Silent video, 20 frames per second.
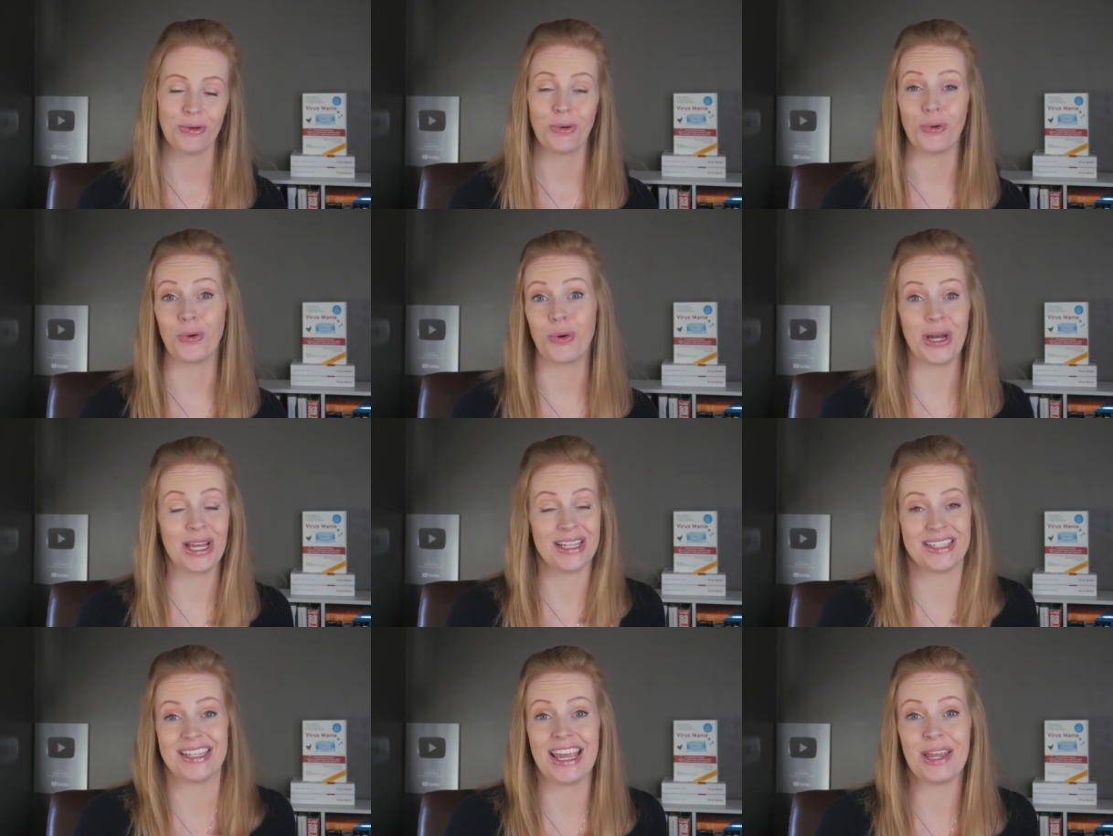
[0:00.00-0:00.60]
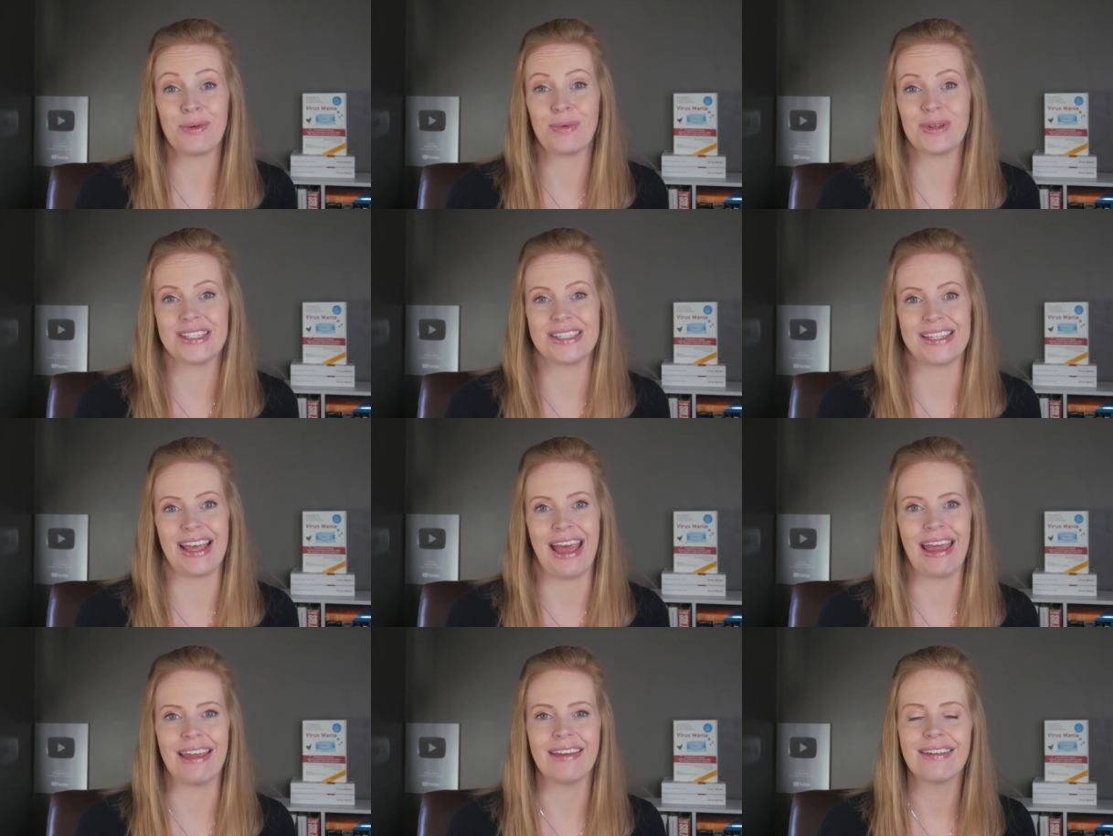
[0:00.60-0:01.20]
or as he would
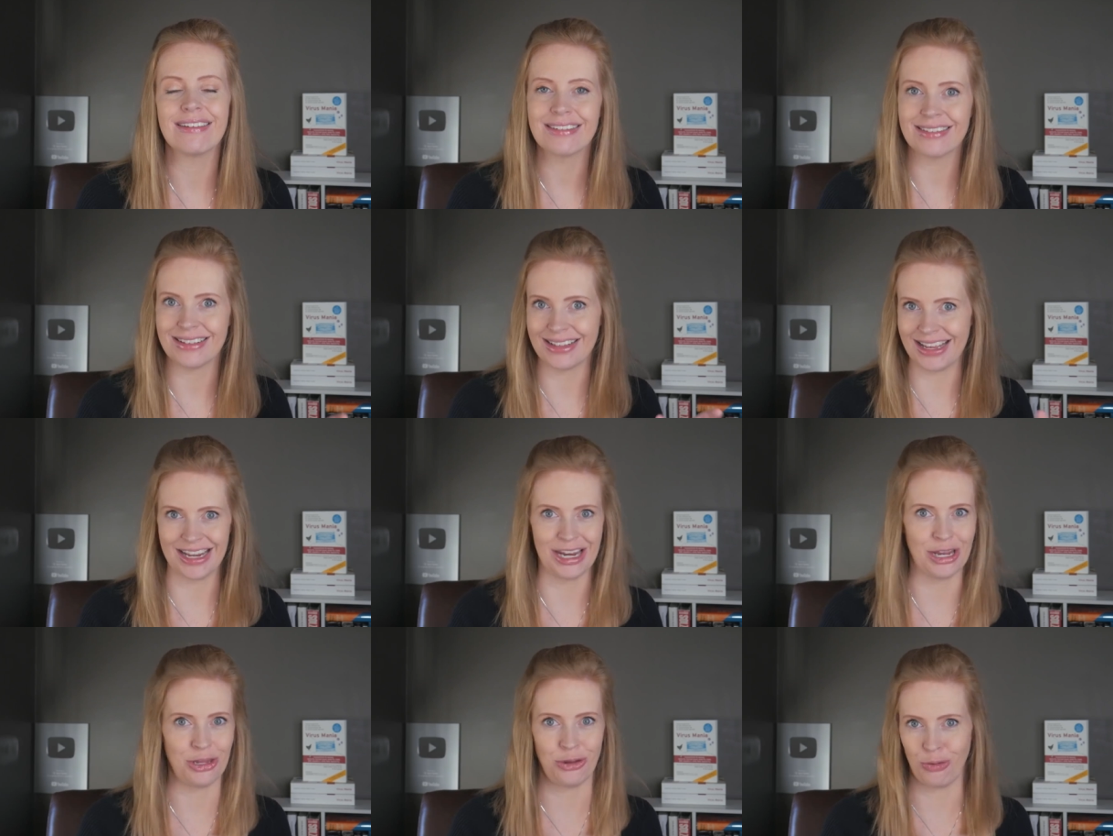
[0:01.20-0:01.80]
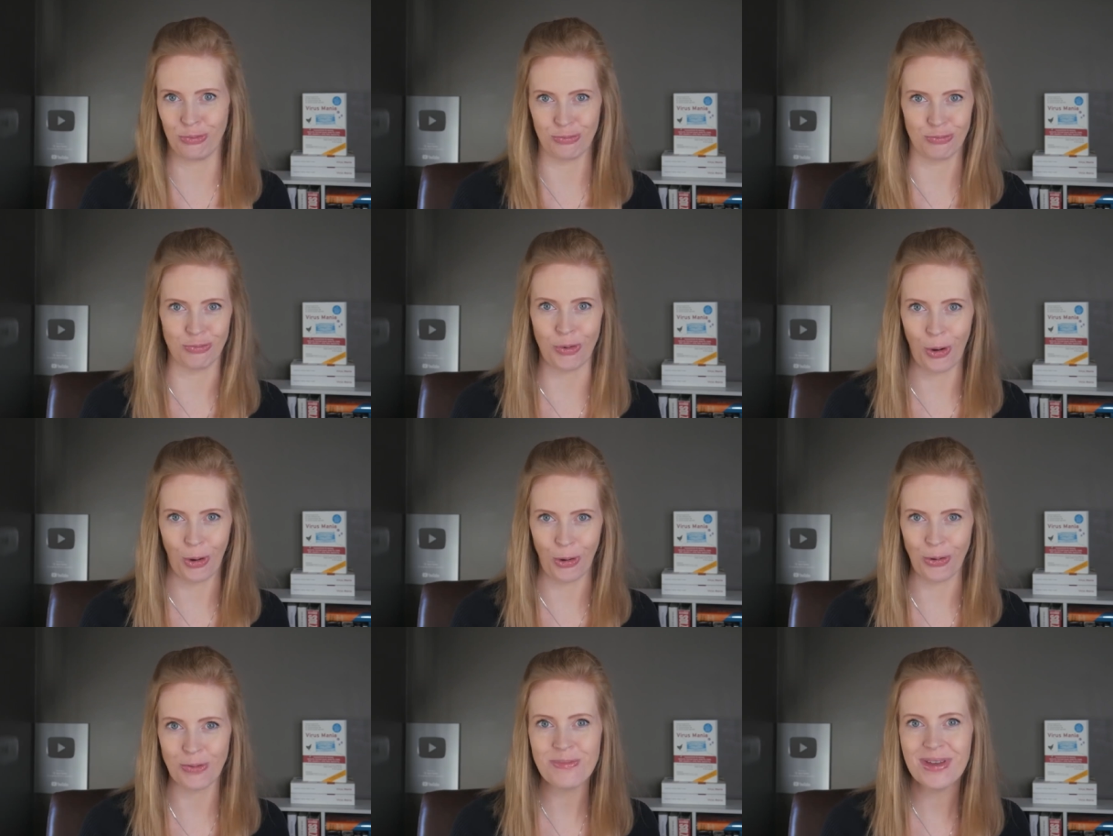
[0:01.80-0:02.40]
say, cleaning your
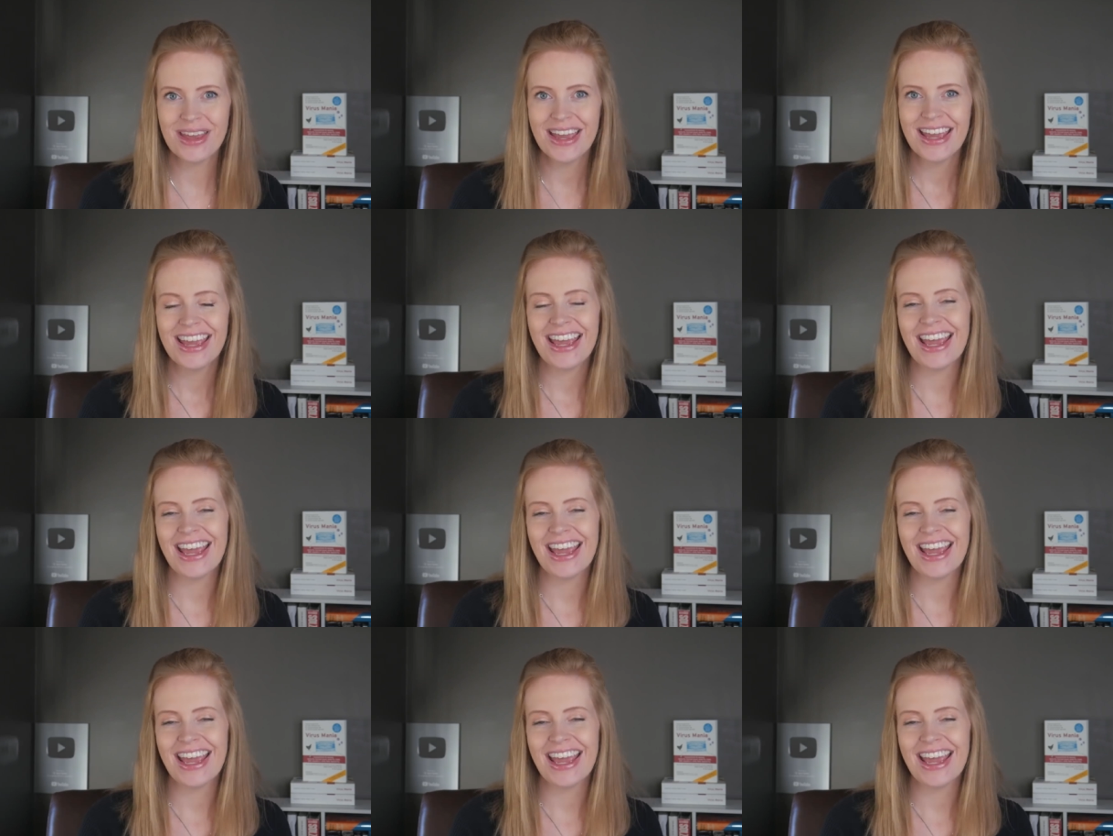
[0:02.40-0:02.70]
room,